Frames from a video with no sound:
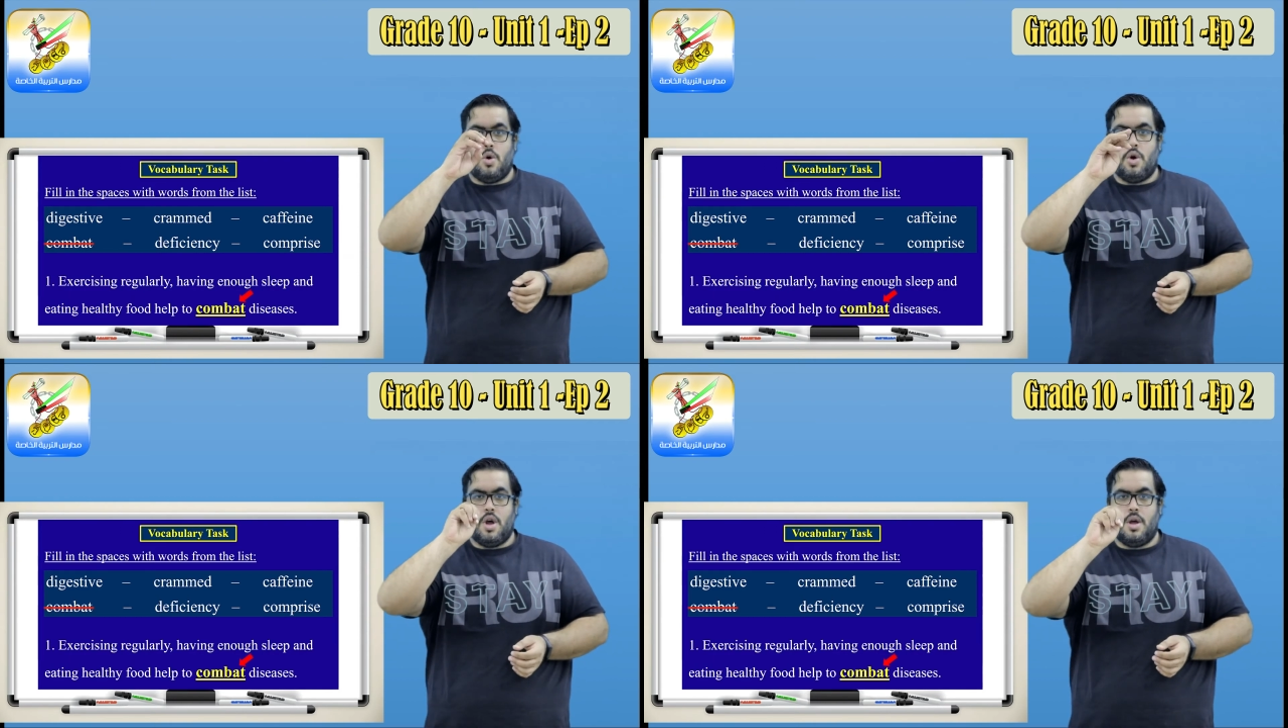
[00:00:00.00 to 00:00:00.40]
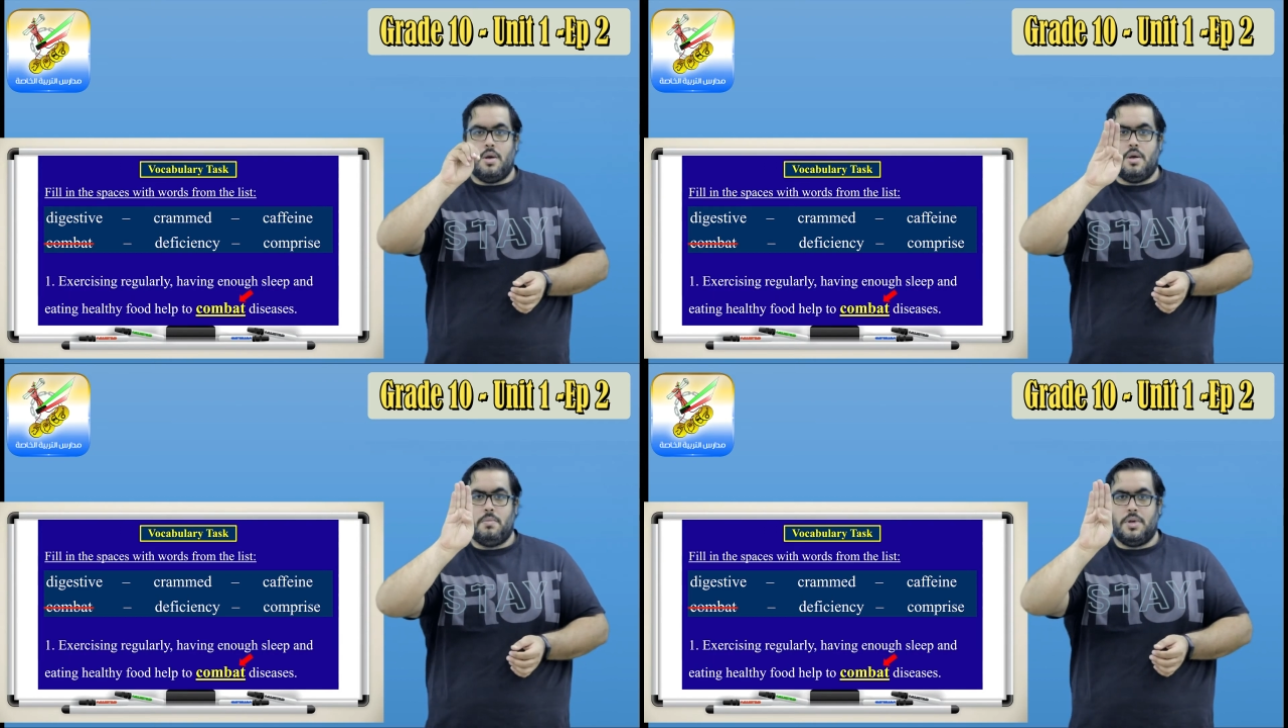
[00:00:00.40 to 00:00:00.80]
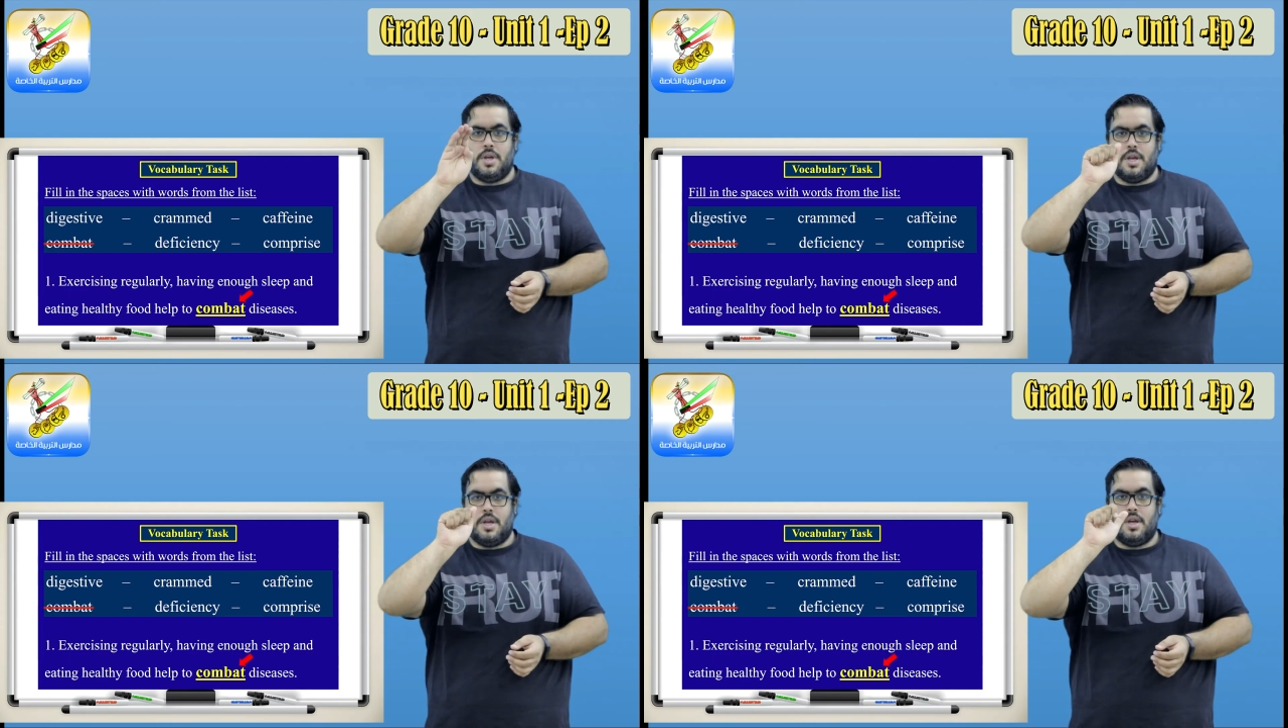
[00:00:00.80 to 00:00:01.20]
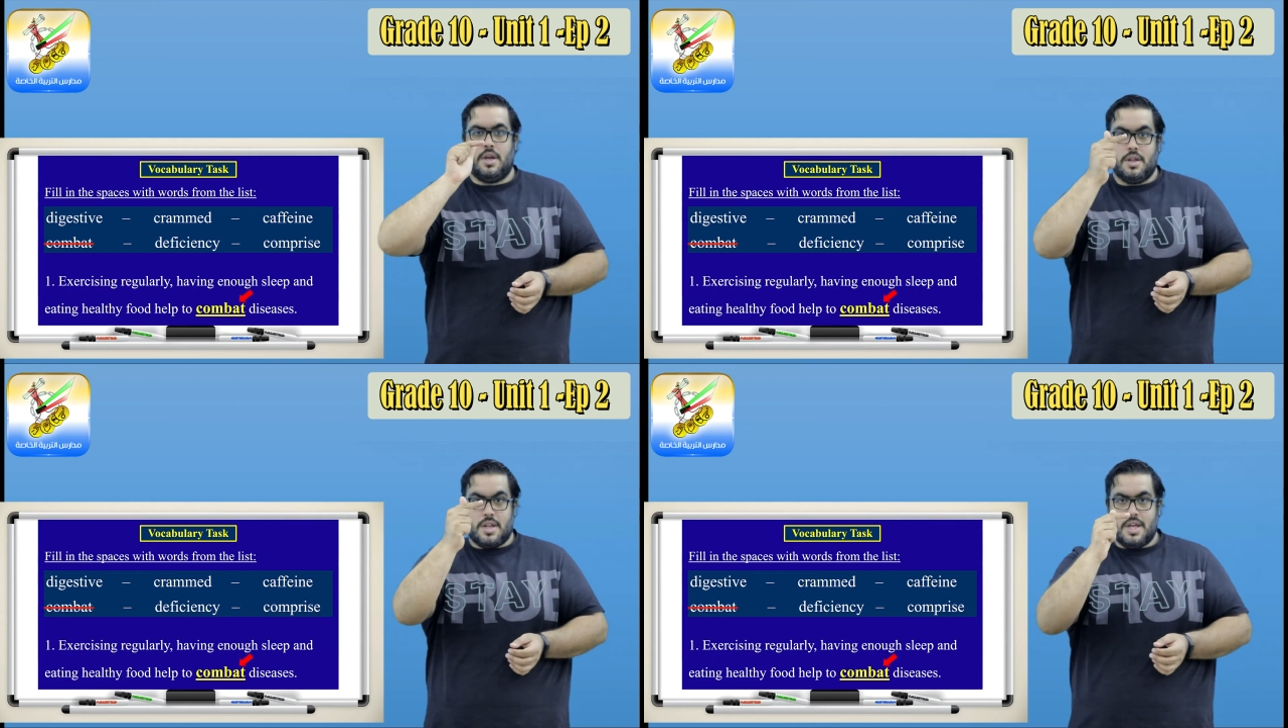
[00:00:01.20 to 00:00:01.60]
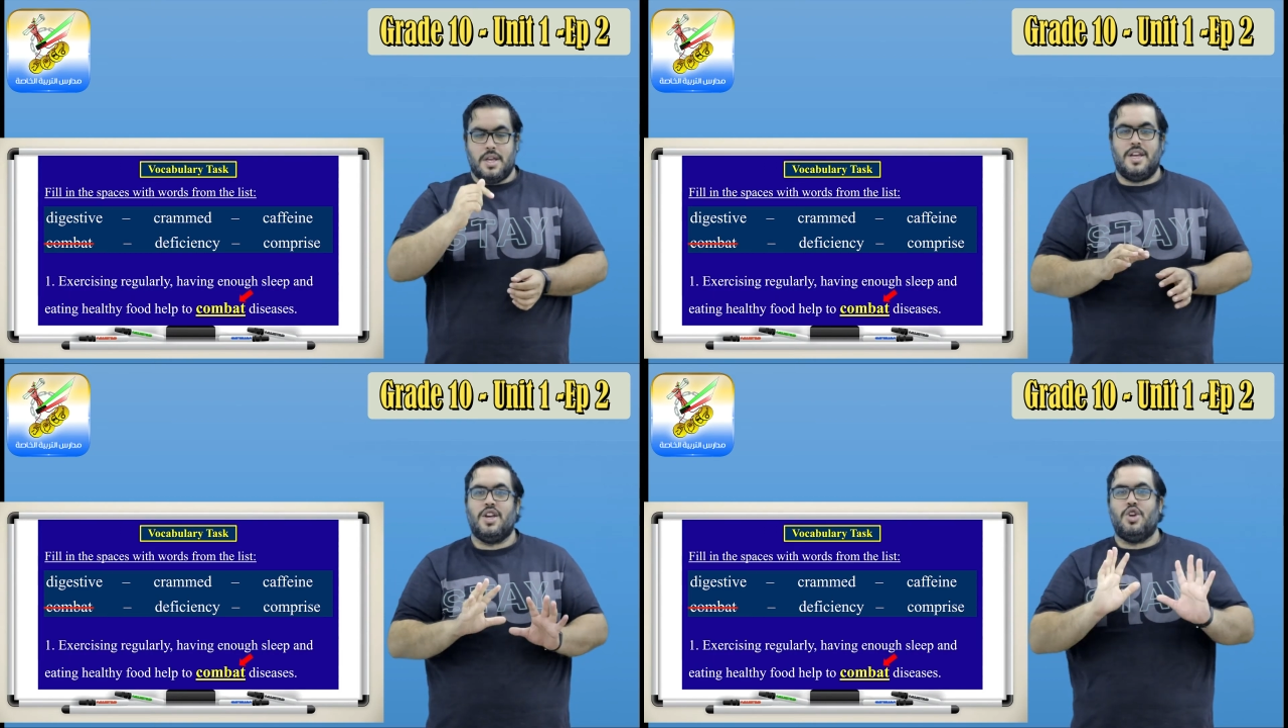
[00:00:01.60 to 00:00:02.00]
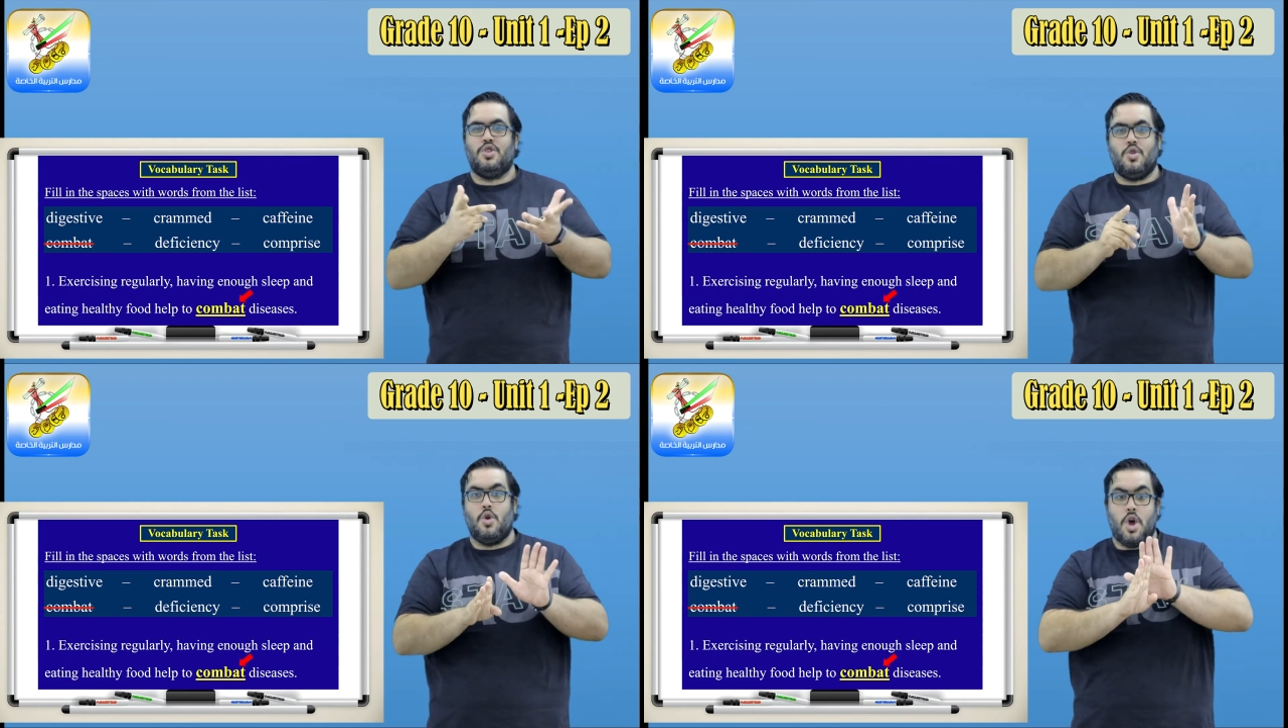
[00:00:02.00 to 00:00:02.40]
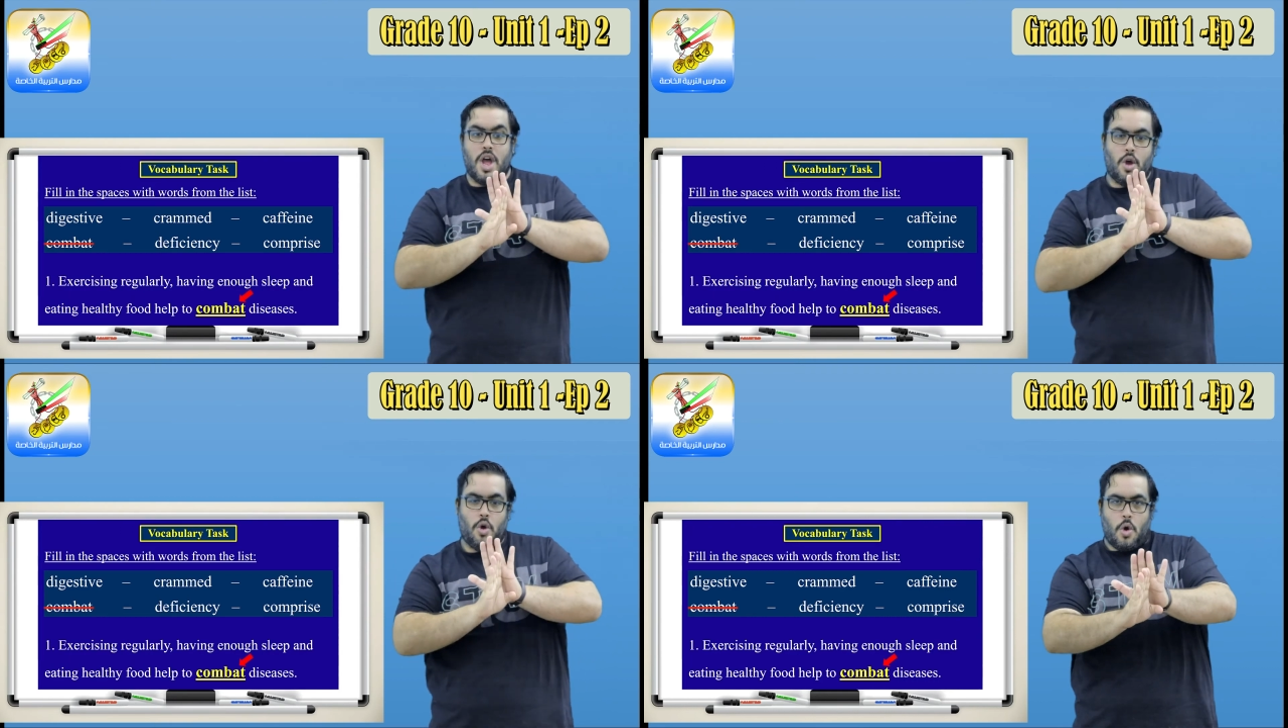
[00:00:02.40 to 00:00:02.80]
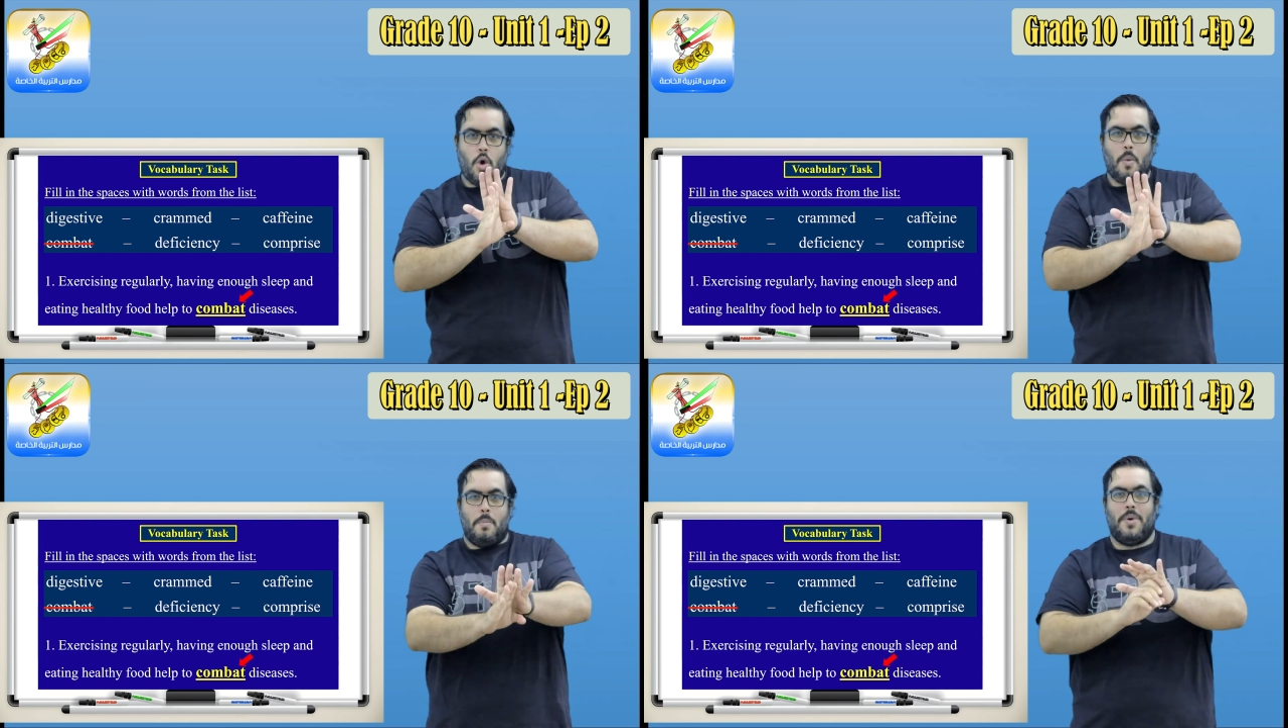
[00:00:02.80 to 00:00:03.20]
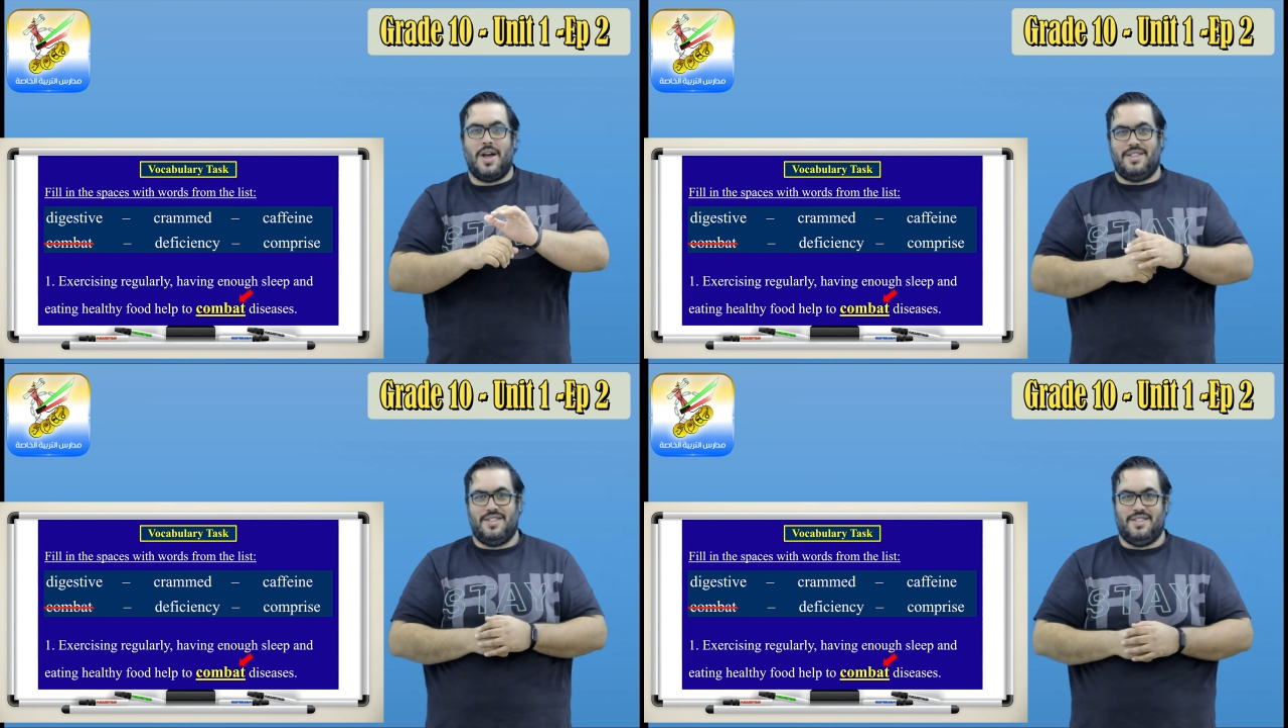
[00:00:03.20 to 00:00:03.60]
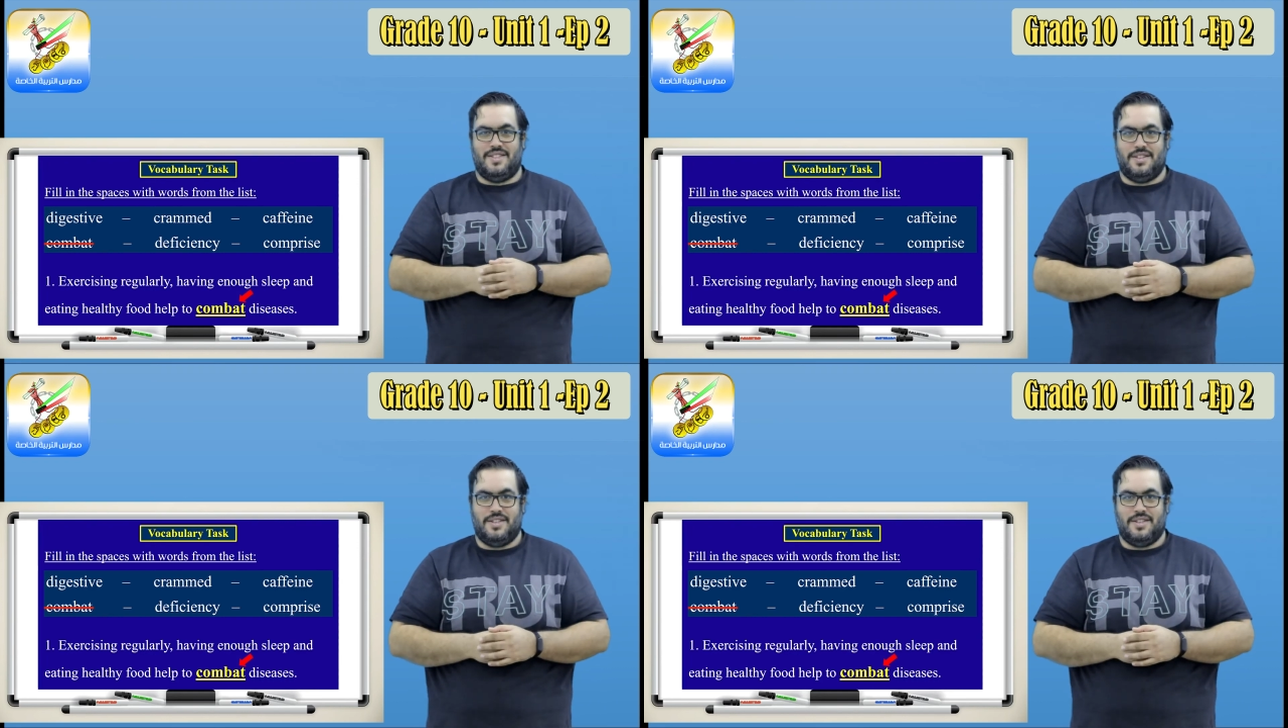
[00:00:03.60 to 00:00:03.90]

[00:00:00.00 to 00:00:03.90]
If you didn't get it right this time, you'll get the chance in the next one.